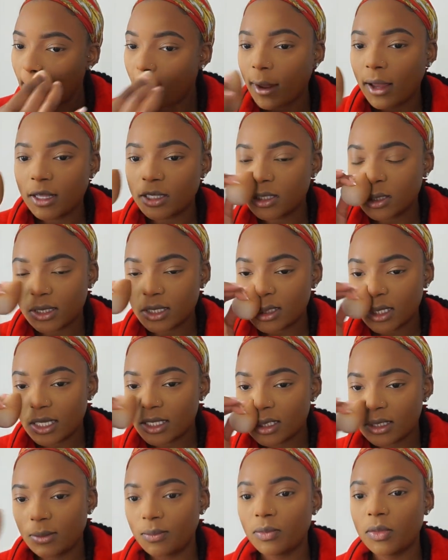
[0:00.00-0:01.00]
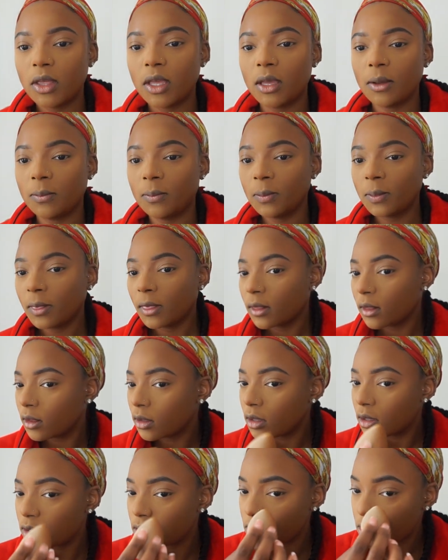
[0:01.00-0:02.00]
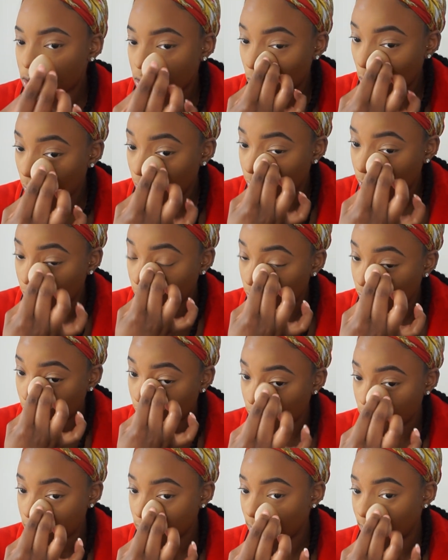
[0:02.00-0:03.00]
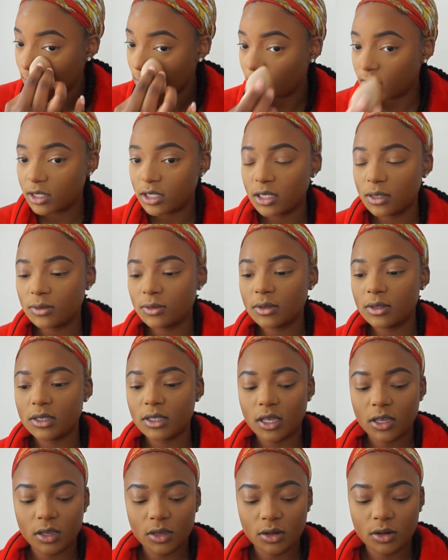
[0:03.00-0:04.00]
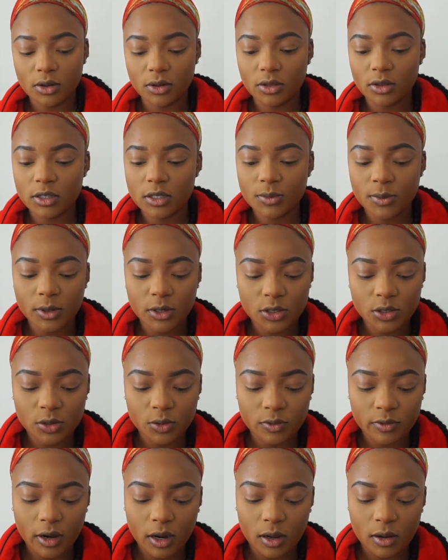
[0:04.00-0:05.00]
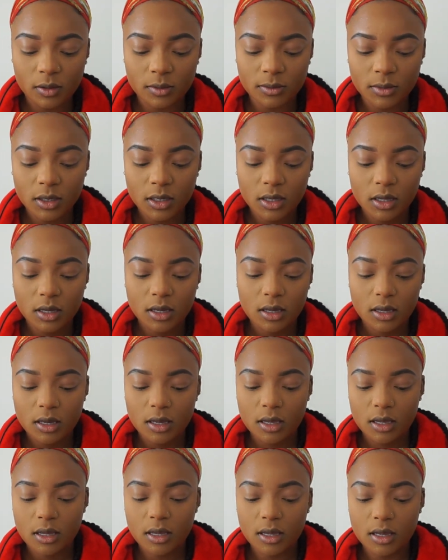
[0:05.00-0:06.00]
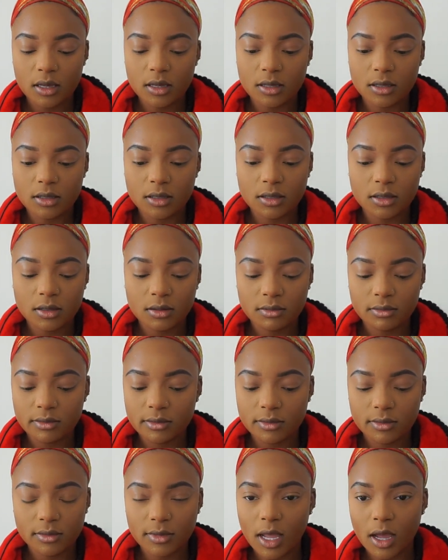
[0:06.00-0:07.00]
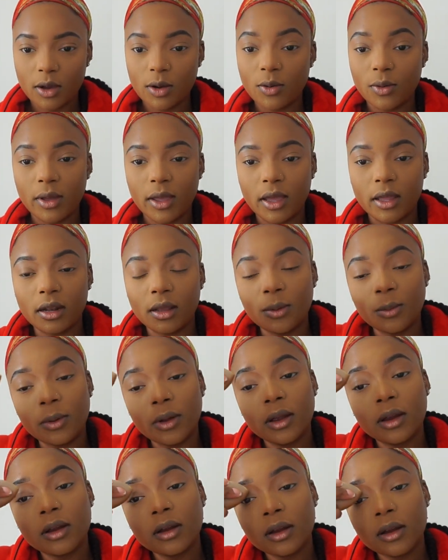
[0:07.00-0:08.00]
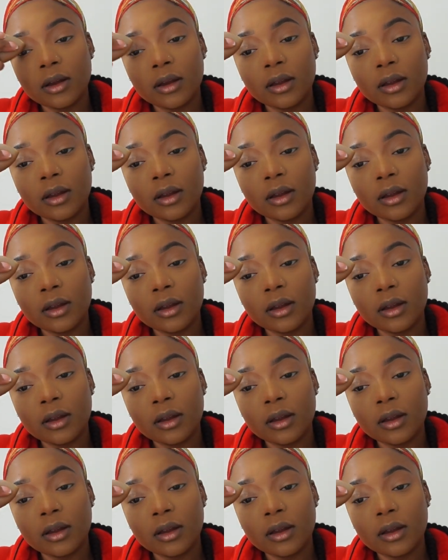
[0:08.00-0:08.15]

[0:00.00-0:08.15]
And she said something so beautiful to me, and she was like, you know, the spiritual realm is not going anywhere.